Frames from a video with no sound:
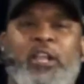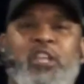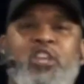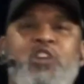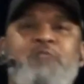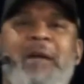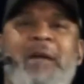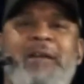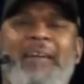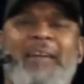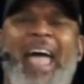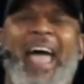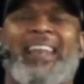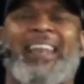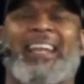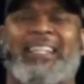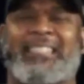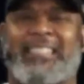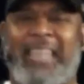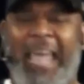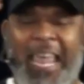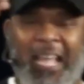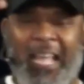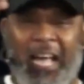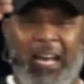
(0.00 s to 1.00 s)
You may have had to
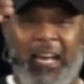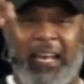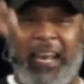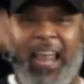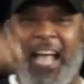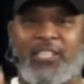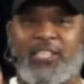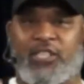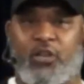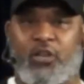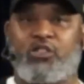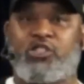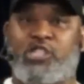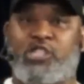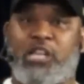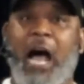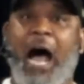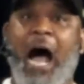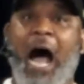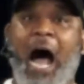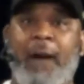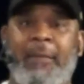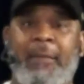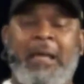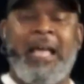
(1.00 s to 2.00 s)
take a lesser
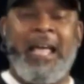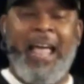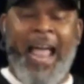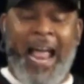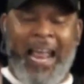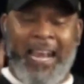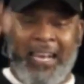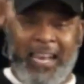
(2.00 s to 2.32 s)
job and